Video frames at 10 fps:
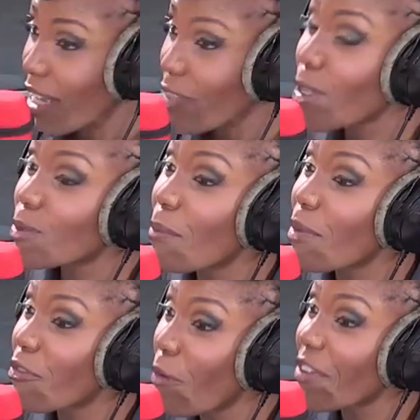Those were
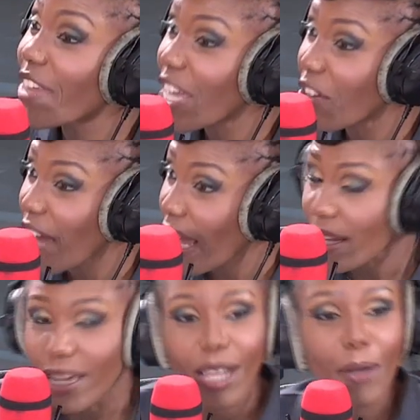before the internet.
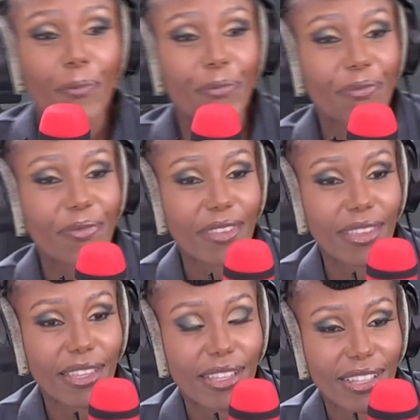Yes, it was oh.
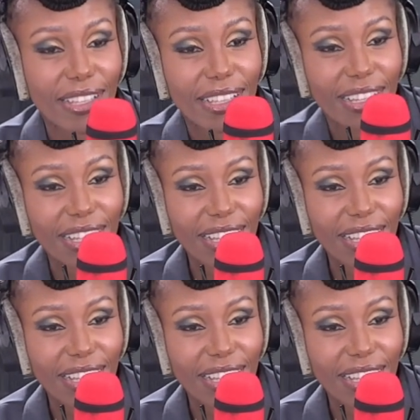really hard. You had to have oh.